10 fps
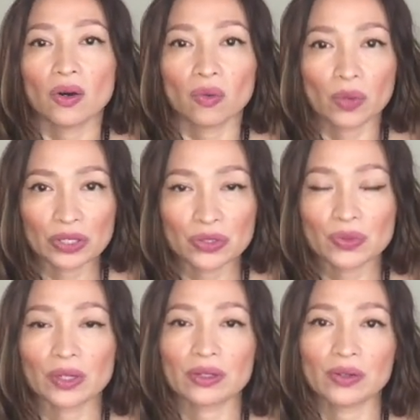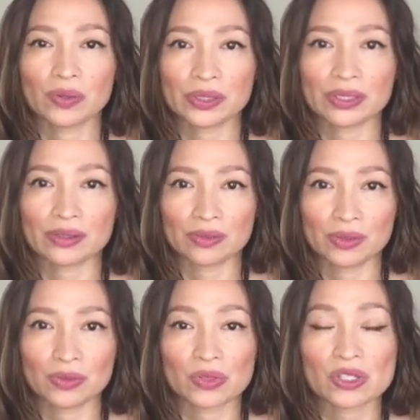when you are going
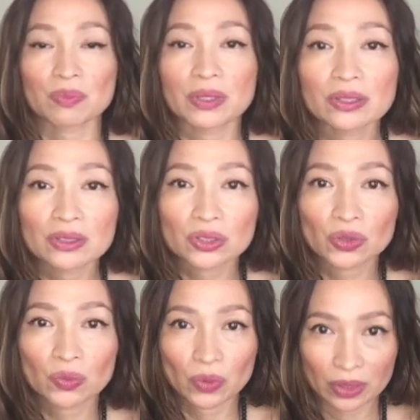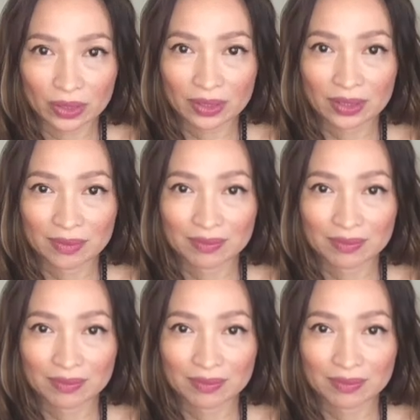through spiritual work,